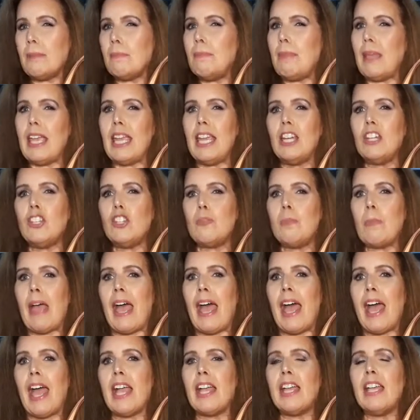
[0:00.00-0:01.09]
beige
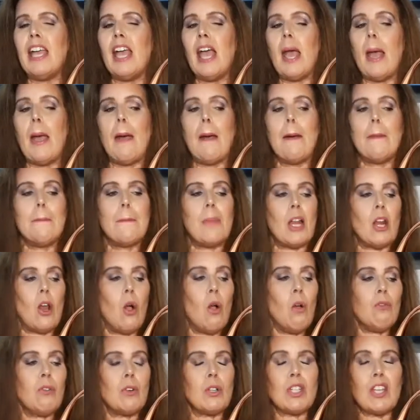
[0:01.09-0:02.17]
bag, but
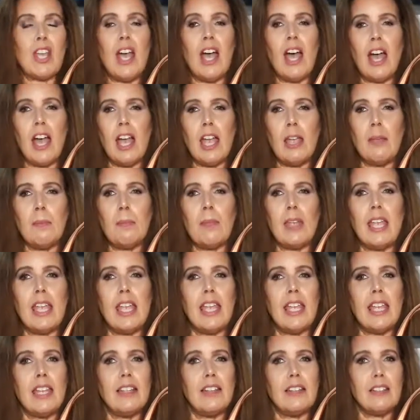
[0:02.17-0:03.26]
over time
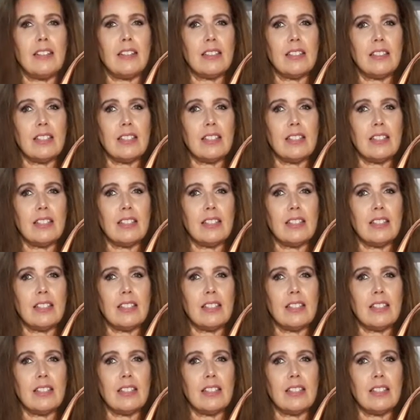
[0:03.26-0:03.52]
it